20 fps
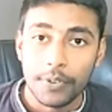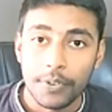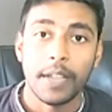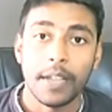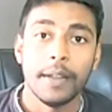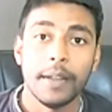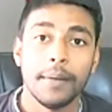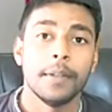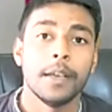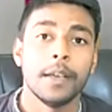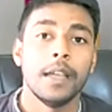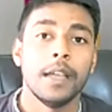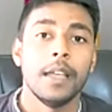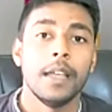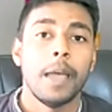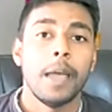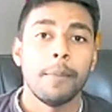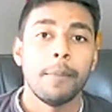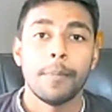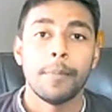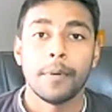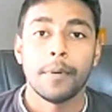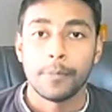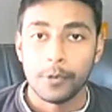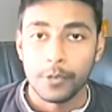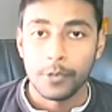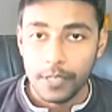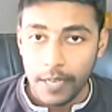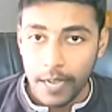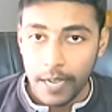and I'm
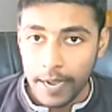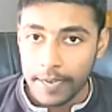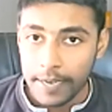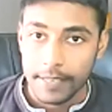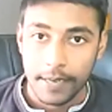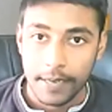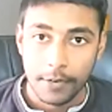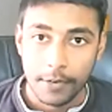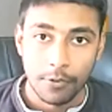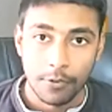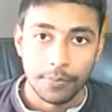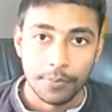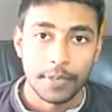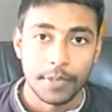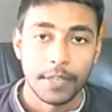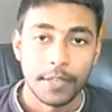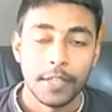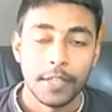promoting high ticket offer.